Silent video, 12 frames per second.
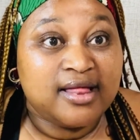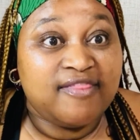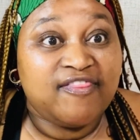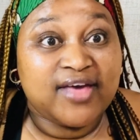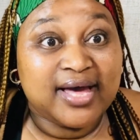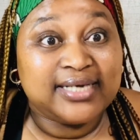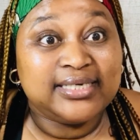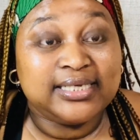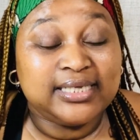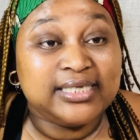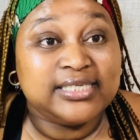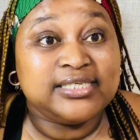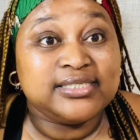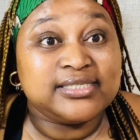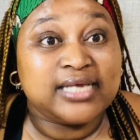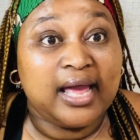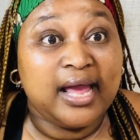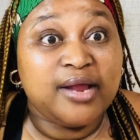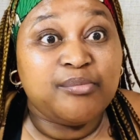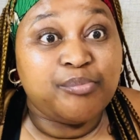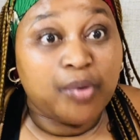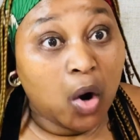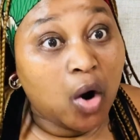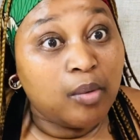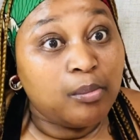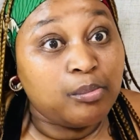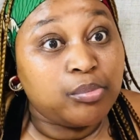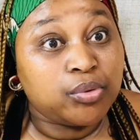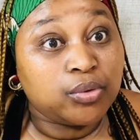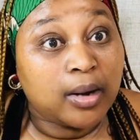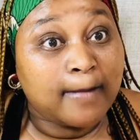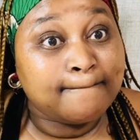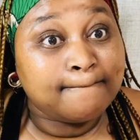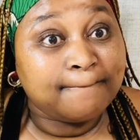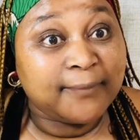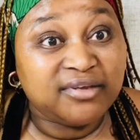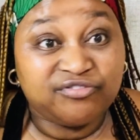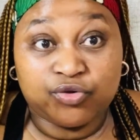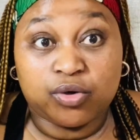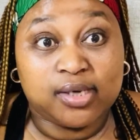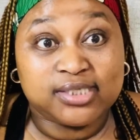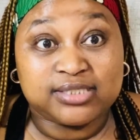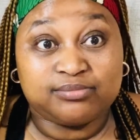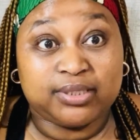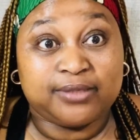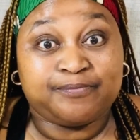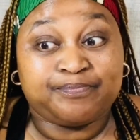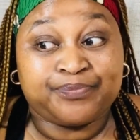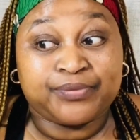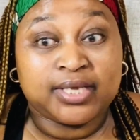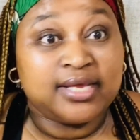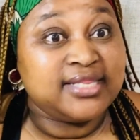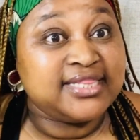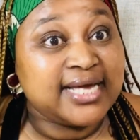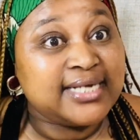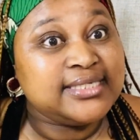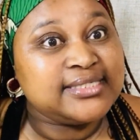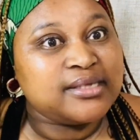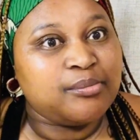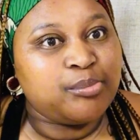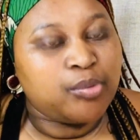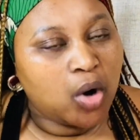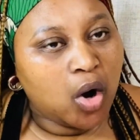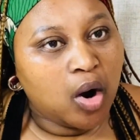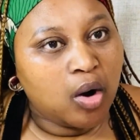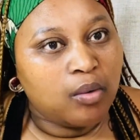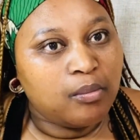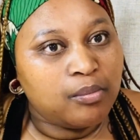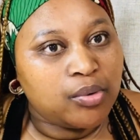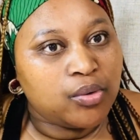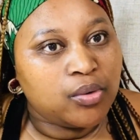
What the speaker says: That is a bomb, if you ask me. That is a bomb.